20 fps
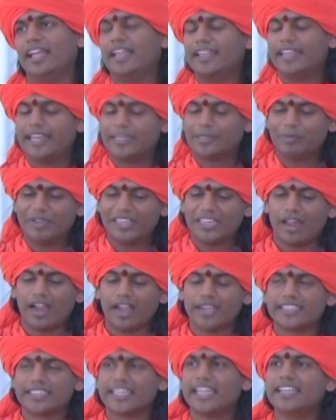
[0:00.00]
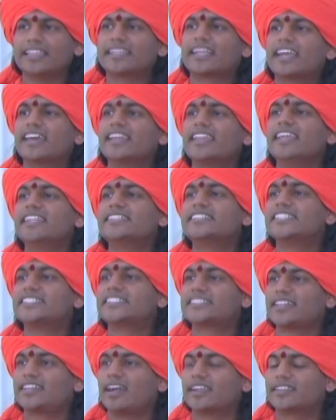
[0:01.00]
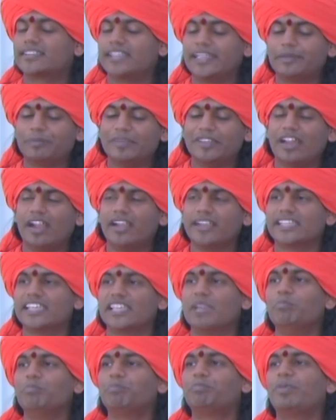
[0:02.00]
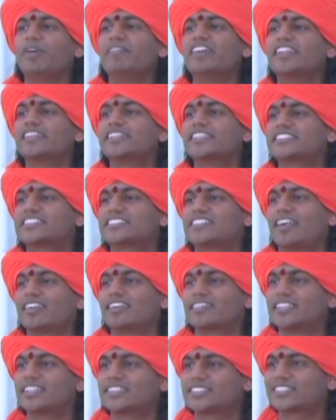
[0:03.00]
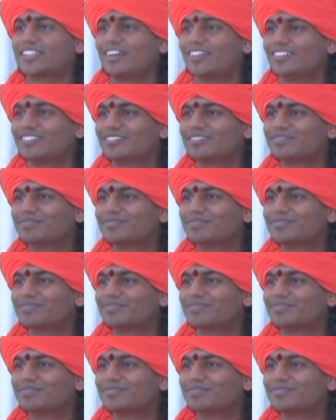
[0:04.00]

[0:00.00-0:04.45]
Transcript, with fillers: Let me not encourage this thought. Let me not empower this thought. That's all.